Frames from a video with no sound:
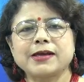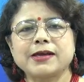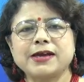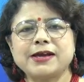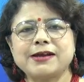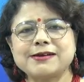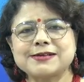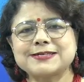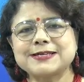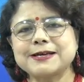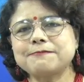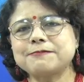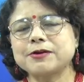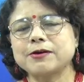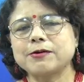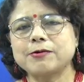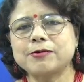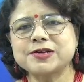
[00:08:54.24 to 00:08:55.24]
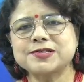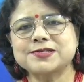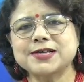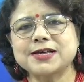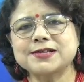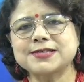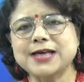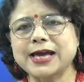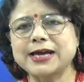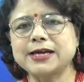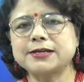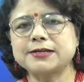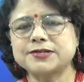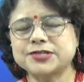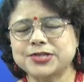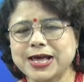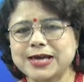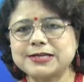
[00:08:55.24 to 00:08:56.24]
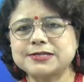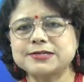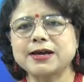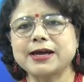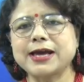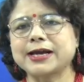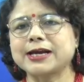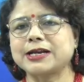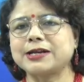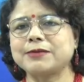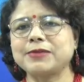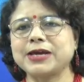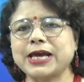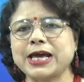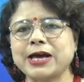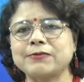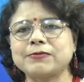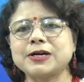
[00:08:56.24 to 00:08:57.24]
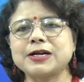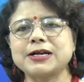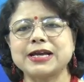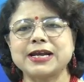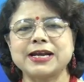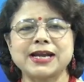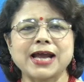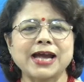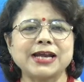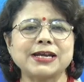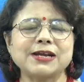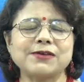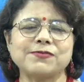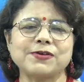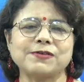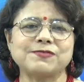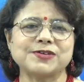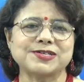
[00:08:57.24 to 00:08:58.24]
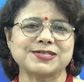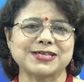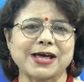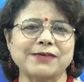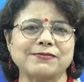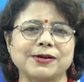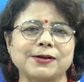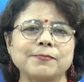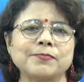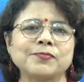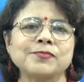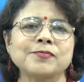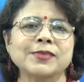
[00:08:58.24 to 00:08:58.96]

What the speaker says: He received Orissa Sahitya Academy Award in 1957